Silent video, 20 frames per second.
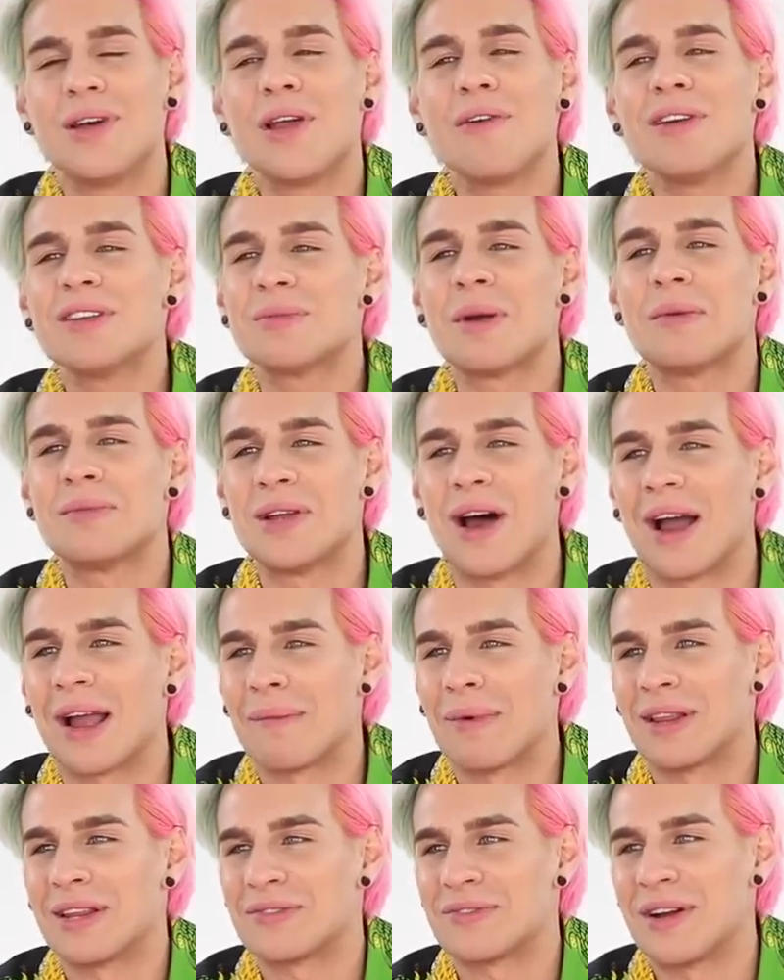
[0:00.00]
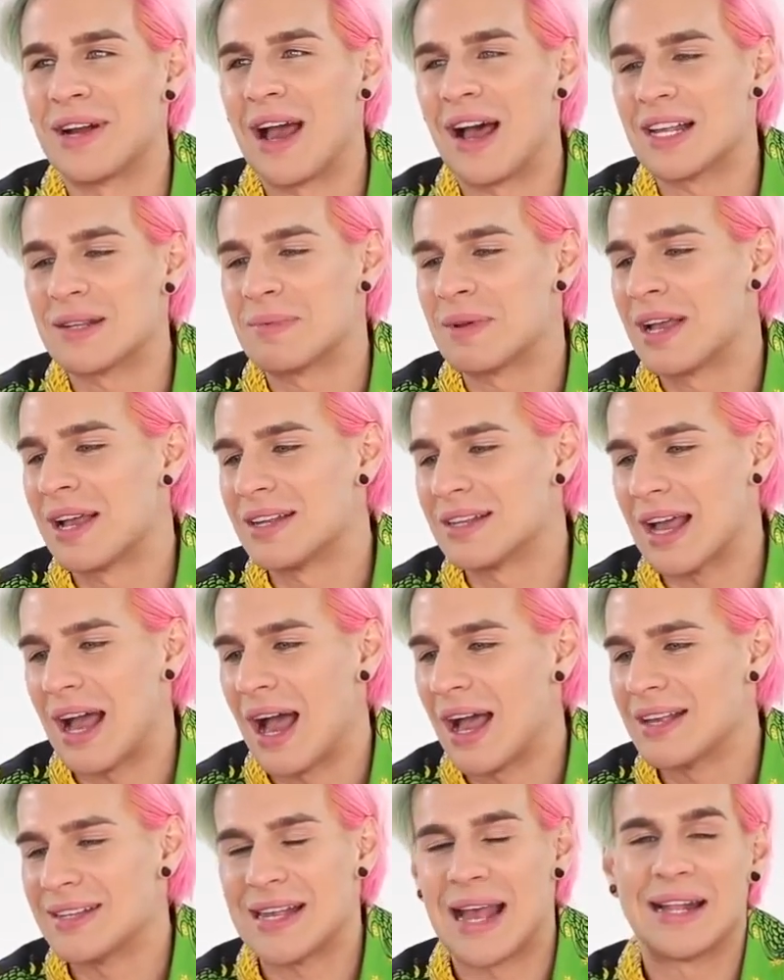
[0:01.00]
The only reason why I'm talking about this right now is because
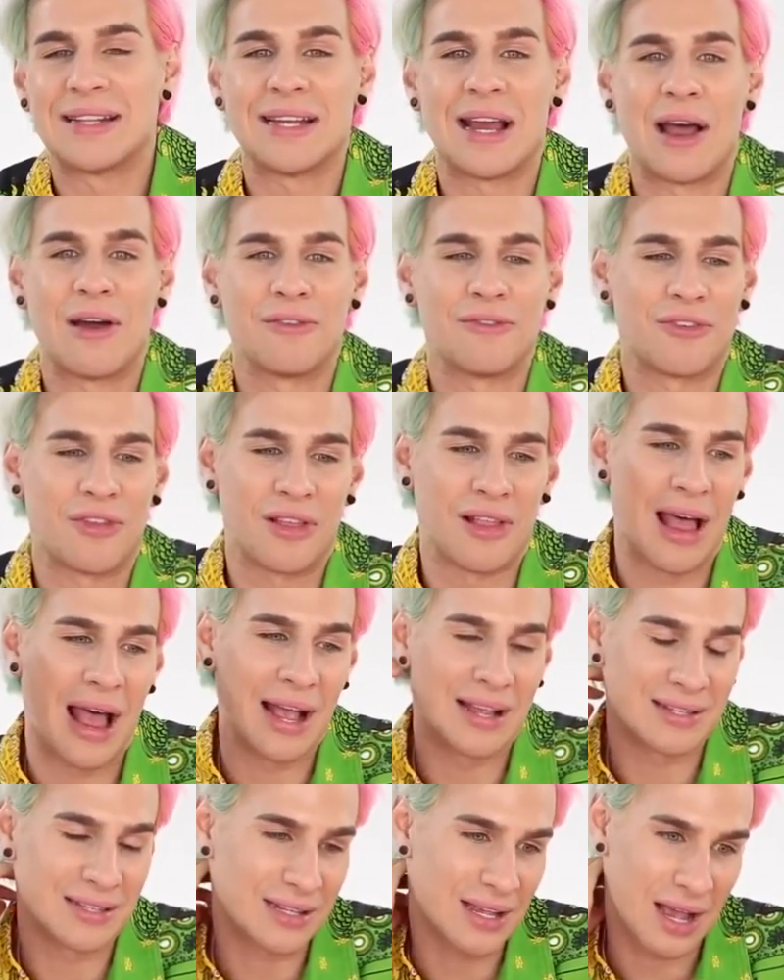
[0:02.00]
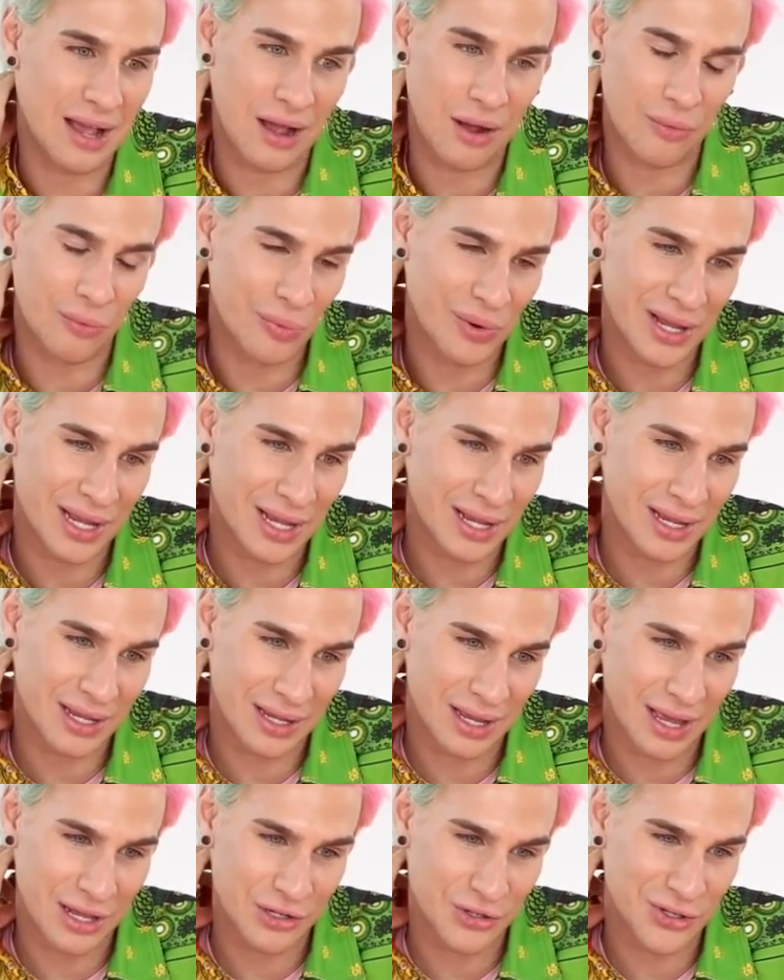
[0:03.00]
I sat down for the last week
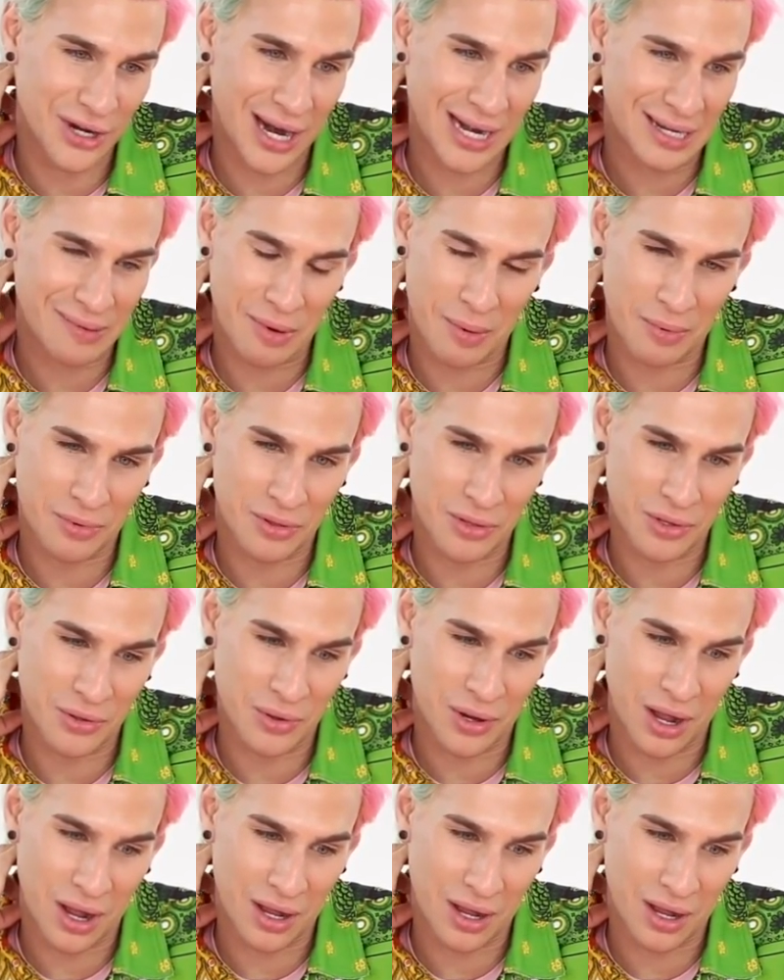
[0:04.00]
and tried to come up with new